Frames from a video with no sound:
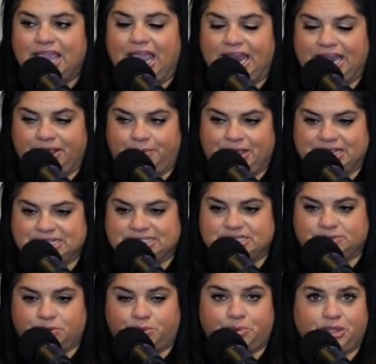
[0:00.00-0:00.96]
Anyways,
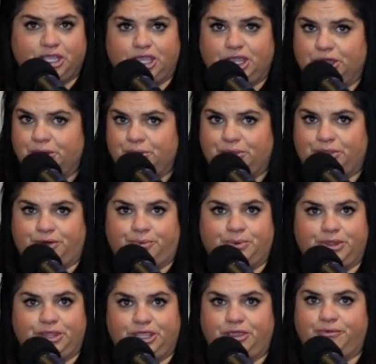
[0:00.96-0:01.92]
these were really cute. They're
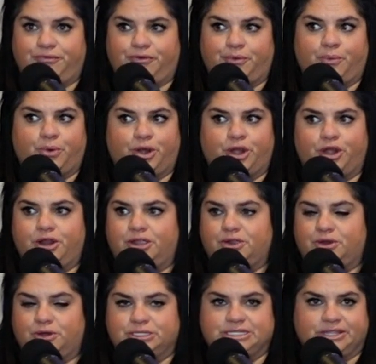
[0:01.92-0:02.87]
really cute for
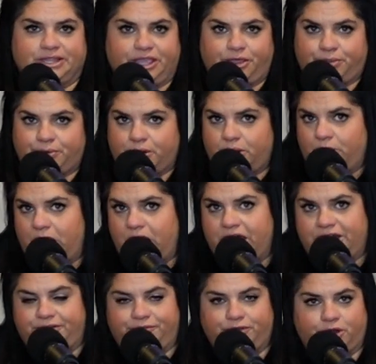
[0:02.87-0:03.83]
work or to like throw
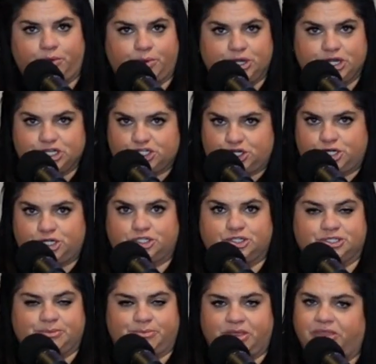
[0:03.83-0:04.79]
on if you're going to
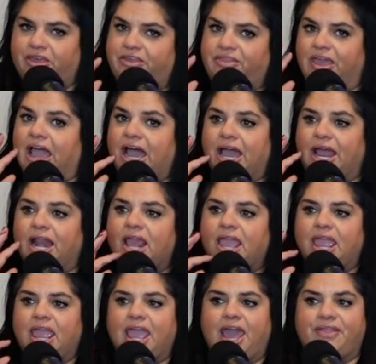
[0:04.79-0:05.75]
church or something like that.
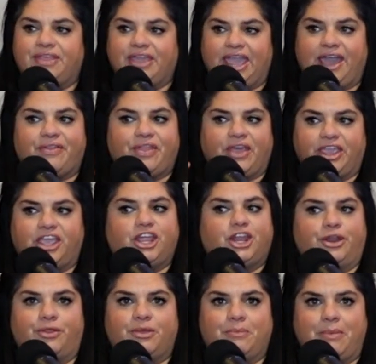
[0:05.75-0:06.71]
And they have like,
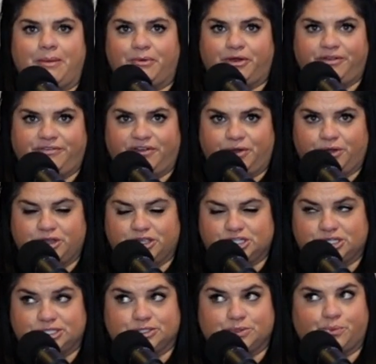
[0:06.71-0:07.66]
you know, the memory foam
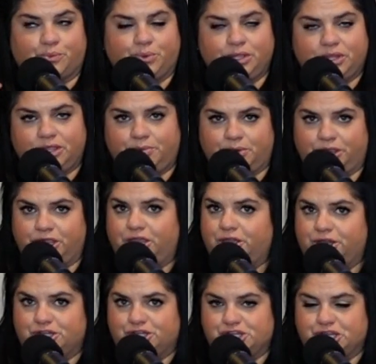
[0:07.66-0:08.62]
cushion. So really, really
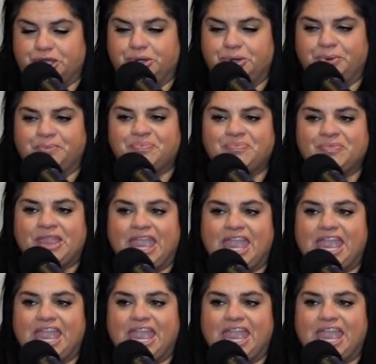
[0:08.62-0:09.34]
good shoe.